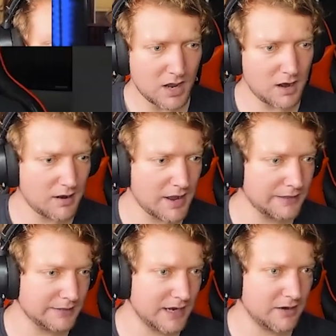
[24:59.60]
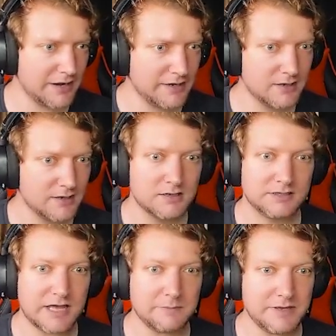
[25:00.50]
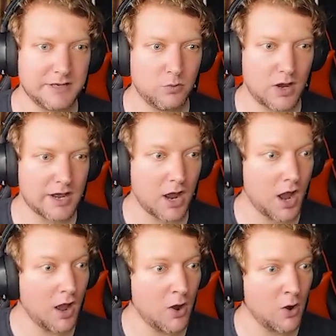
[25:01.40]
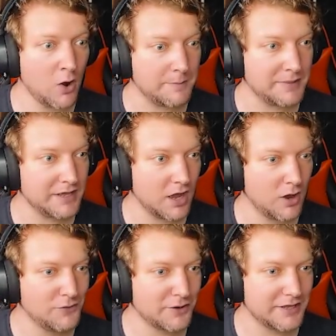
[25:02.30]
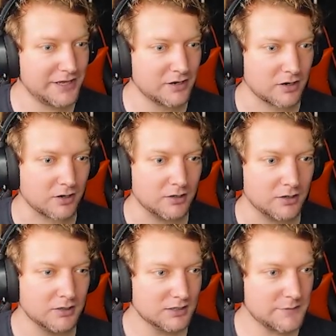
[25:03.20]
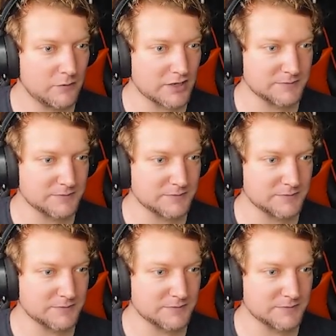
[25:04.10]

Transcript: Alright, Larry, let me watch- Oh, oh, they're here! Let me watch my